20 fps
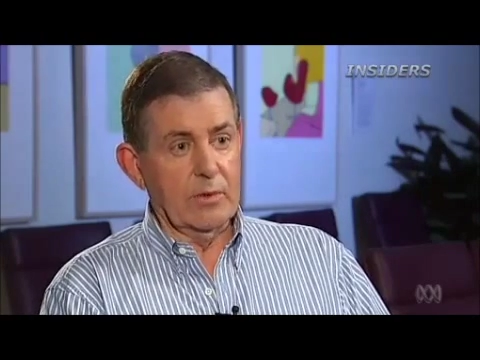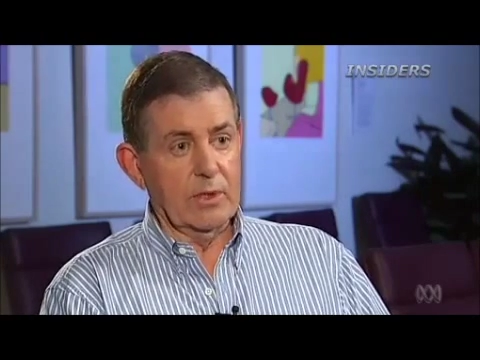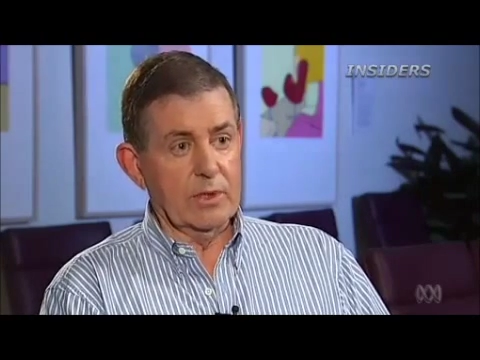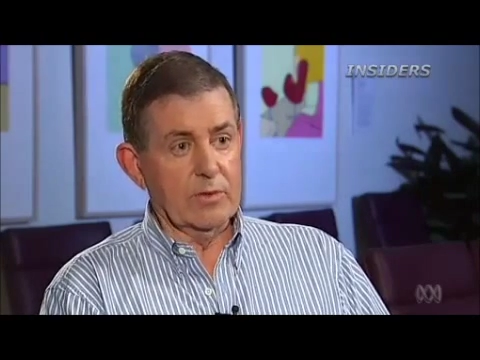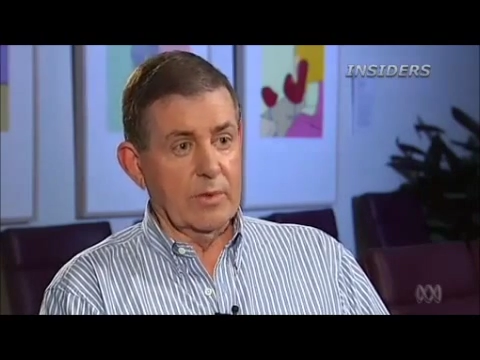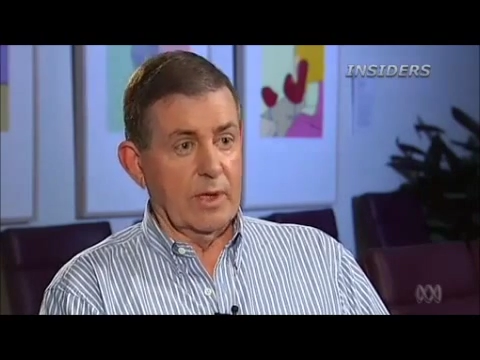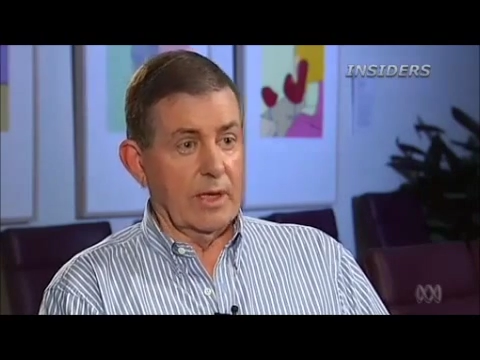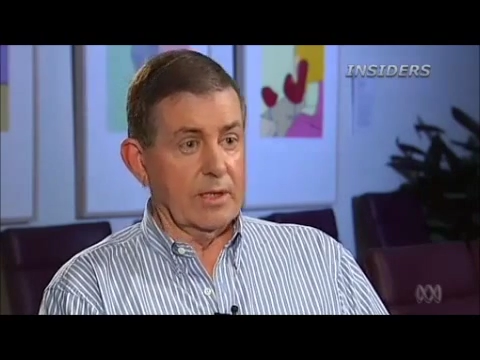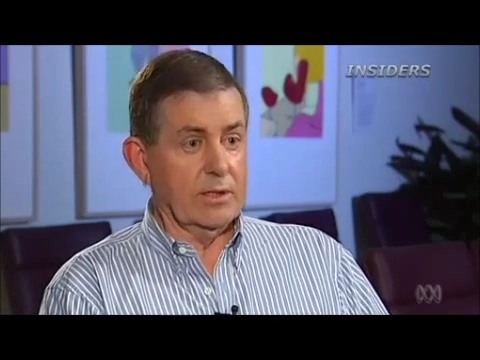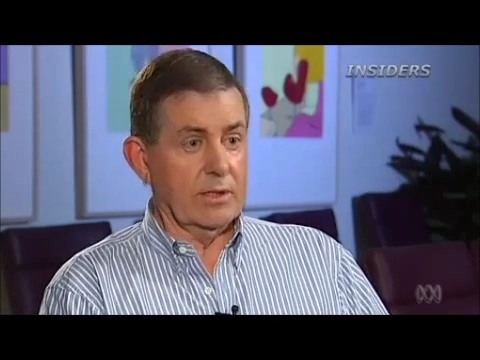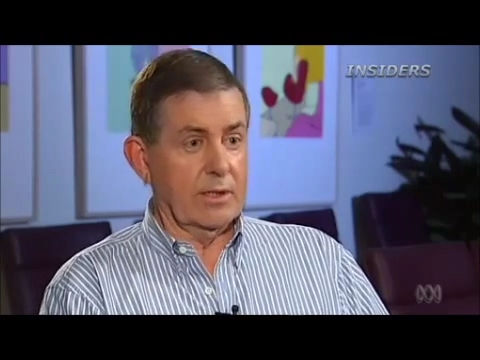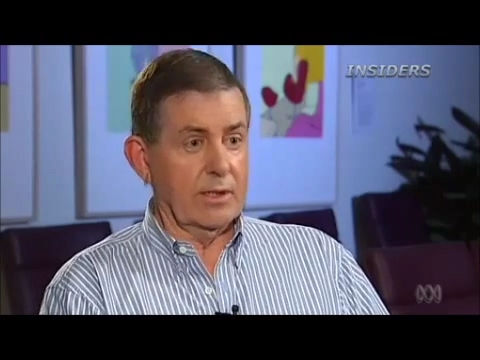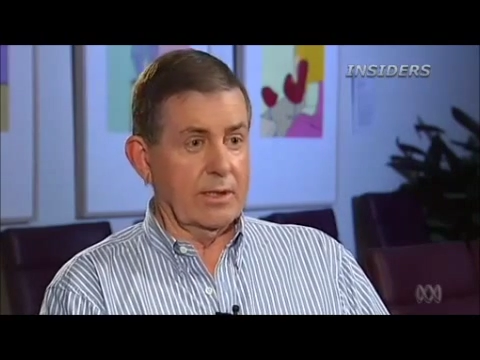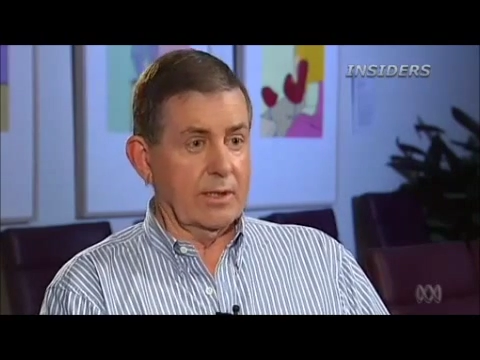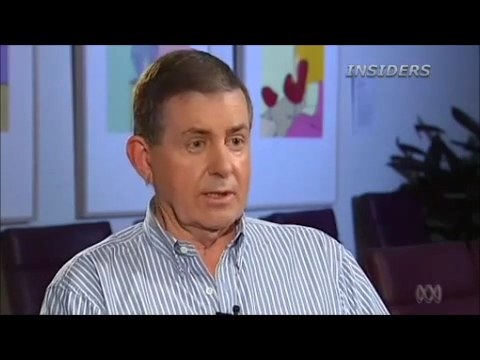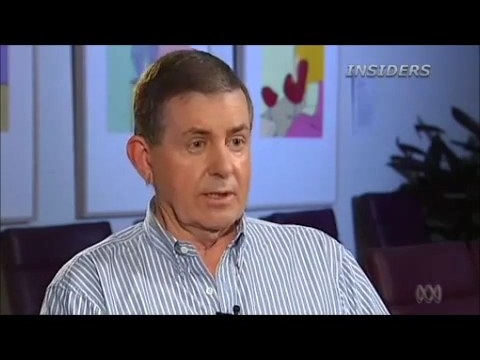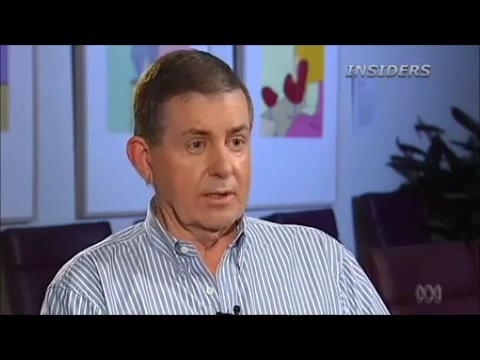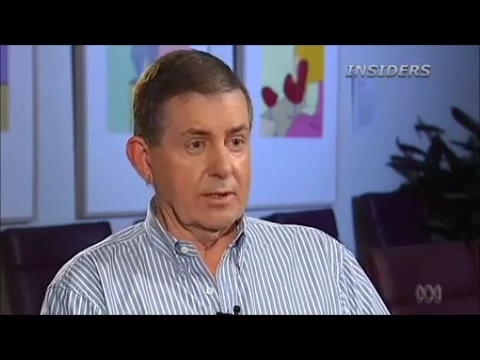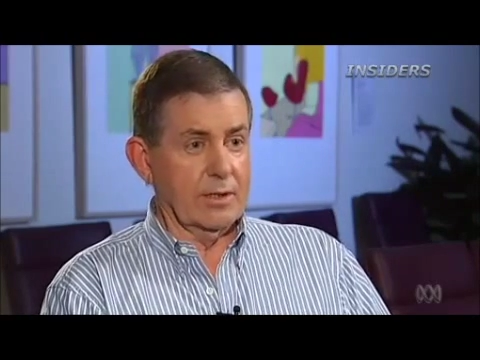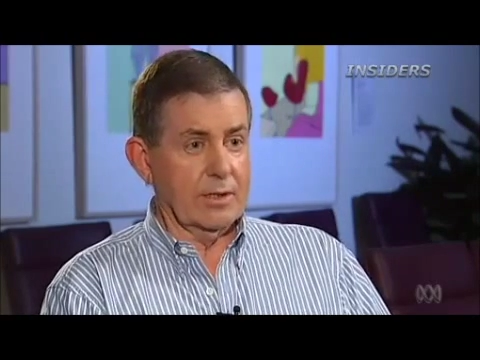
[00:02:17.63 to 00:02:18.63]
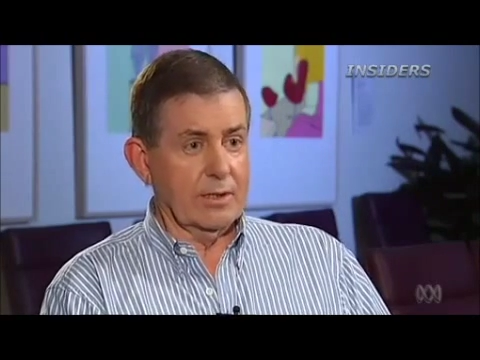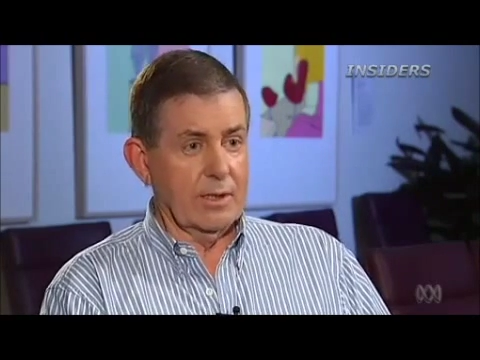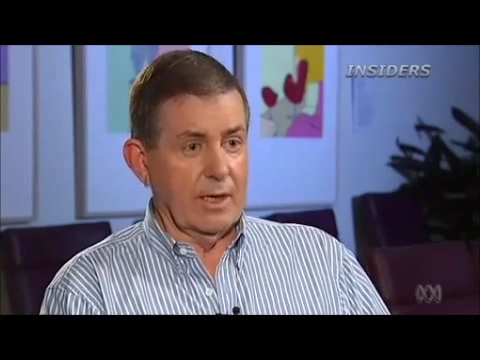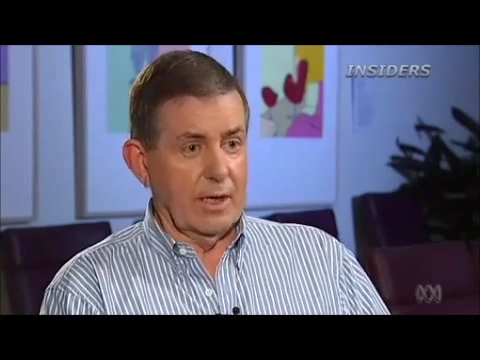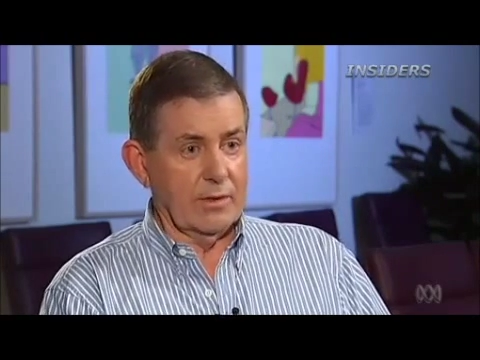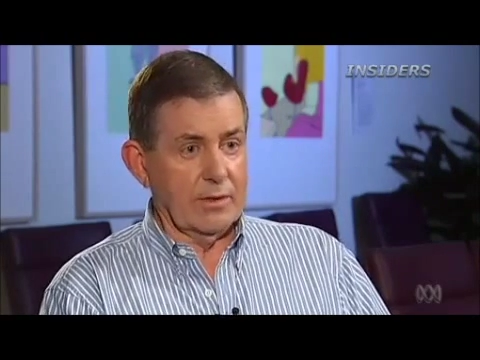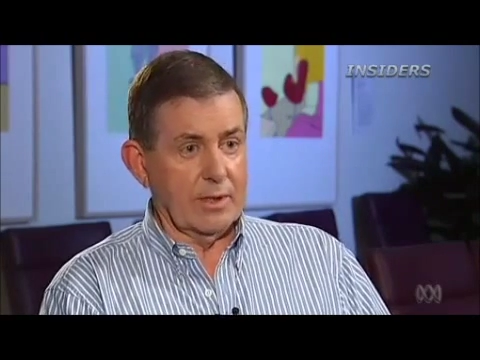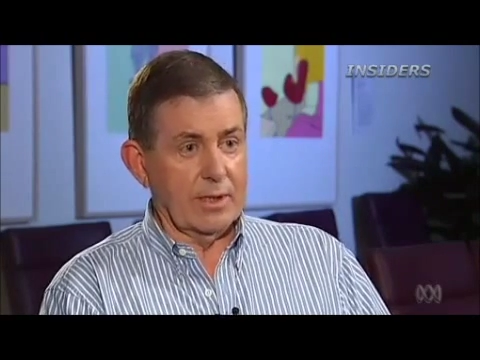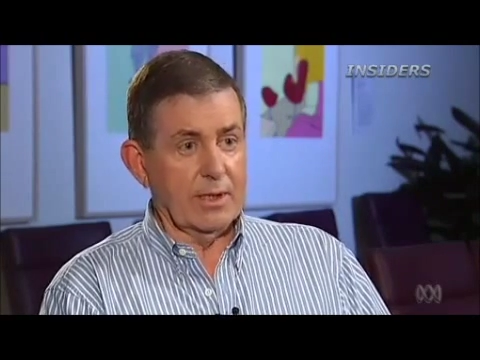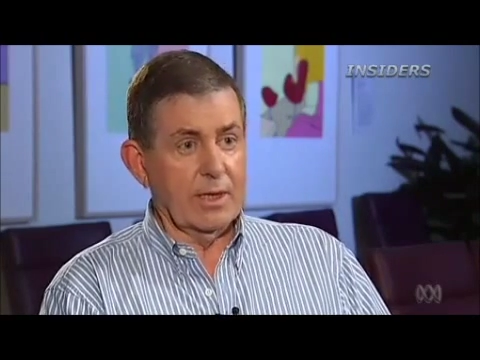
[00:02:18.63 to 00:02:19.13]
which basically told us
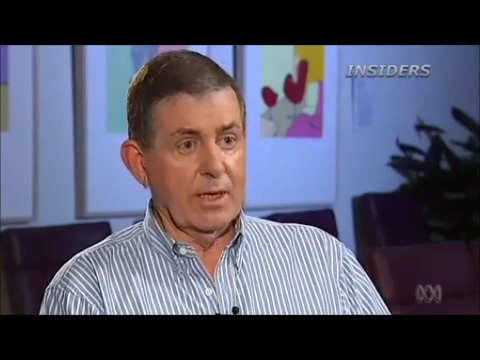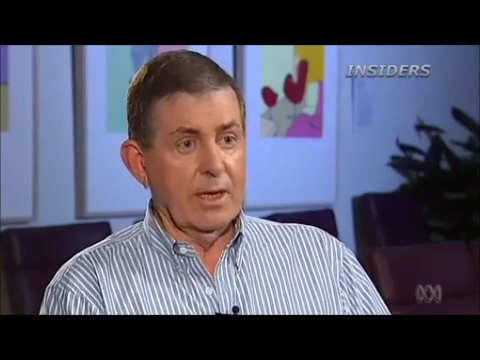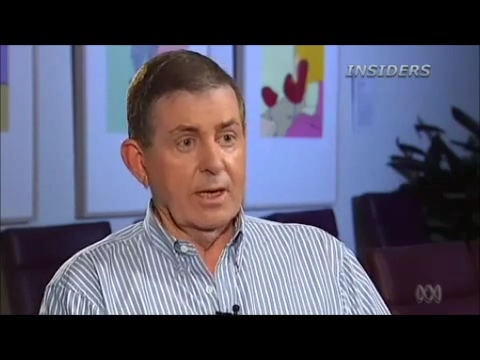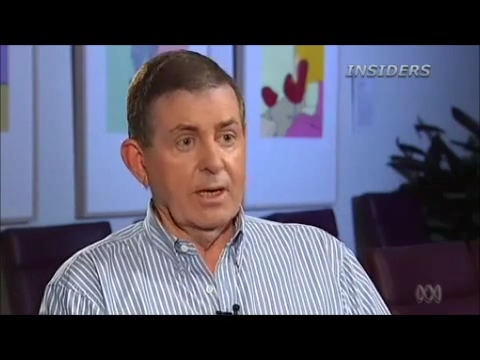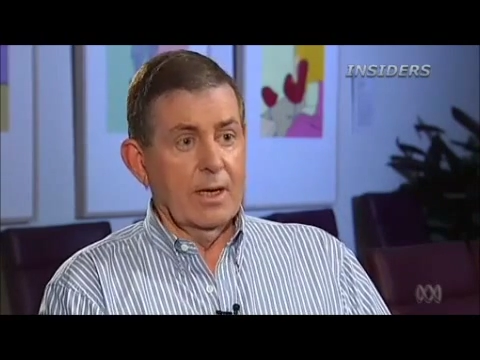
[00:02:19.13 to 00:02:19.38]
nothing.